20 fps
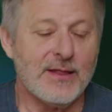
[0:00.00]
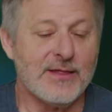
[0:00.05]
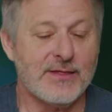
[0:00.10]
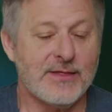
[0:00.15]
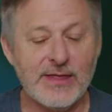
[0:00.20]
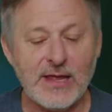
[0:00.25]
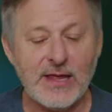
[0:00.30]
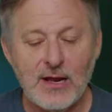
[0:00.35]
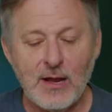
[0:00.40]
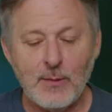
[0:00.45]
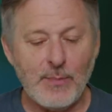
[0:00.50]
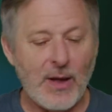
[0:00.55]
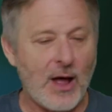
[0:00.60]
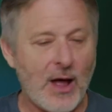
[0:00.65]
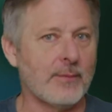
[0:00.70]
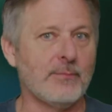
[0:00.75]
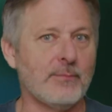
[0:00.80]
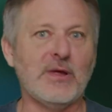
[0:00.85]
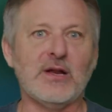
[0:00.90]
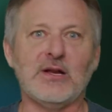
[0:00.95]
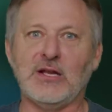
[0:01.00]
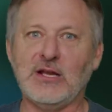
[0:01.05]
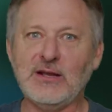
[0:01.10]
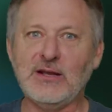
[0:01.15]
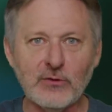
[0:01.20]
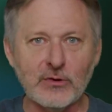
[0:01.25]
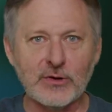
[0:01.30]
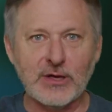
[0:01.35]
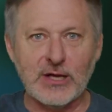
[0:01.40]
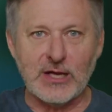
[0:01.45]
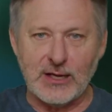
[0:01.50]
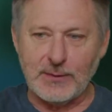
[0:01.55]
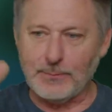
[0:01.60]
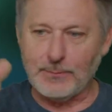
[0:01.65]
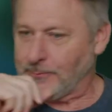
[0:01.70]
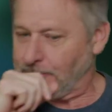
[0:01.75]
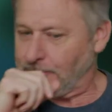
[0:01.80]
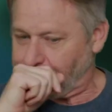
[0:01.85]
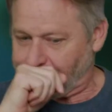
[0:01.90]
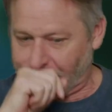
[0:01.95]
Think about a medieval keep,
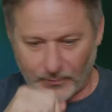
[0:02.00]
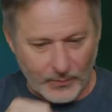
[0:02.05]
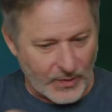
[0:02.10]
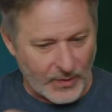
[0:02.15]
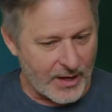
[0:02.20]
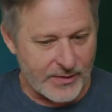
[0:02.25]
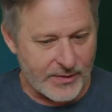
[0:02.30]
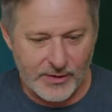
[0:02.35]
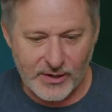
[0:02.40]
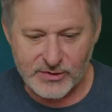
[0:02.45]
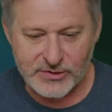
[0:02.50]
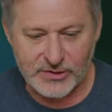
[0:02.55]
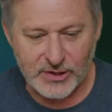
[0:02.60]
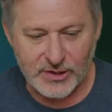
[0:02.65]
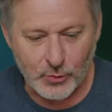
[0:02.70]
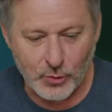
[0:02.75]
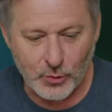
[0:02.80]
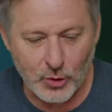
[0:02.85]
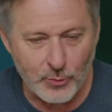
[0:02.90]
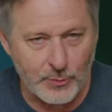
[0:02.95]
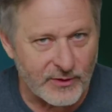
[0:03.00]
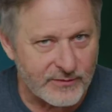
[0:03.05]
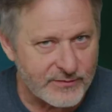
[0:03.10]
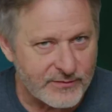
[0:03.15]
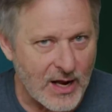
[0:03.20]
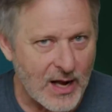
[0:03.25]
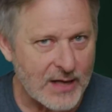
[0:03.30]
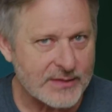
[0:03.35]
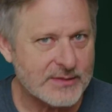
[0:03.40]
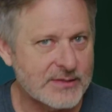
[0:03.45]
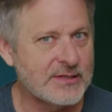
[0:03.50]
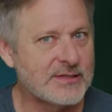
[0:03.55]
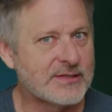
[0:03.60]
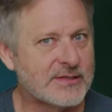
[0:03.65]
and there's a group of Nazis.